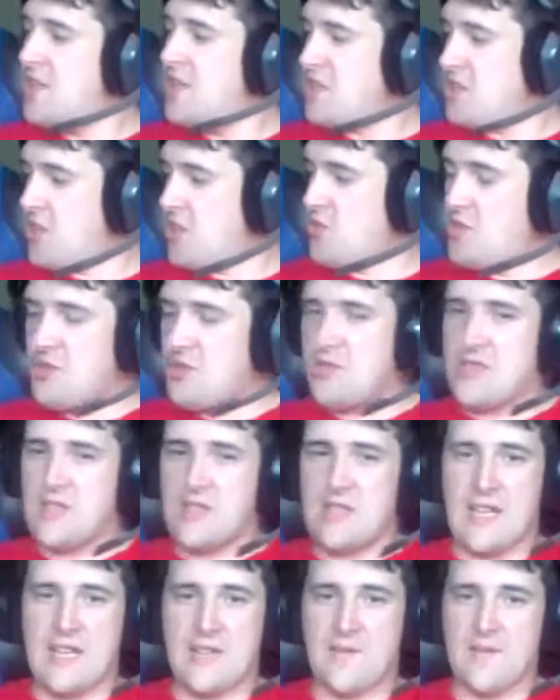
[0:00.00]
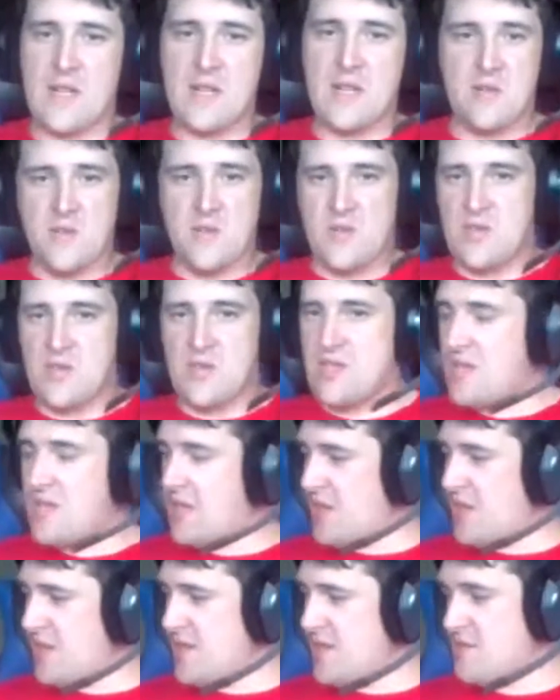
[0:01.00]
You're using, like, if I use
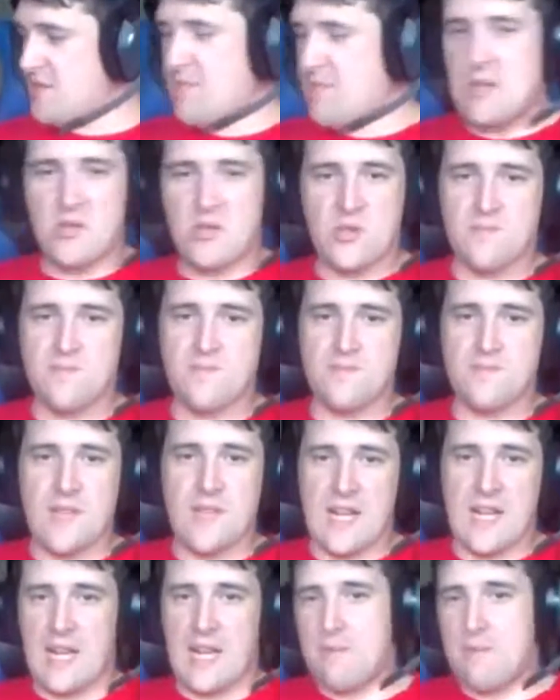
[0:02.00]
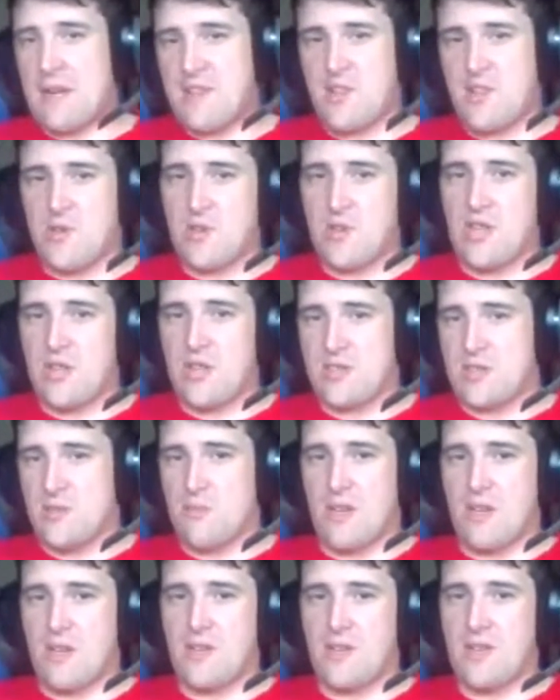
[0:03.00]
Spectrum and I pay $30 a
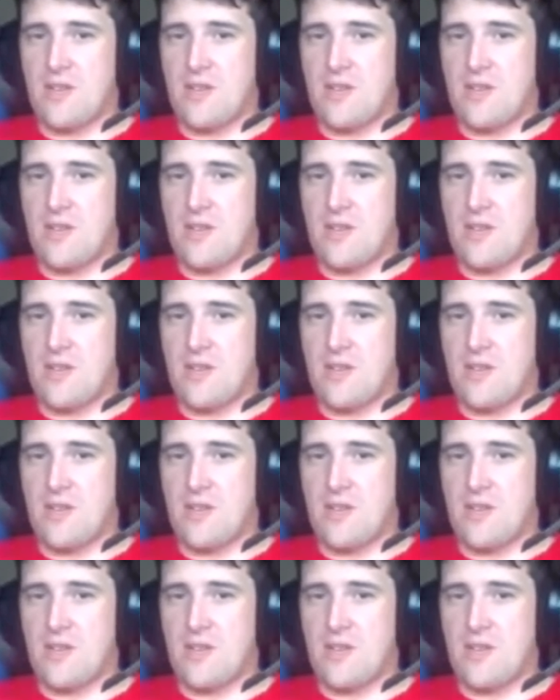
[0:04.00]
month,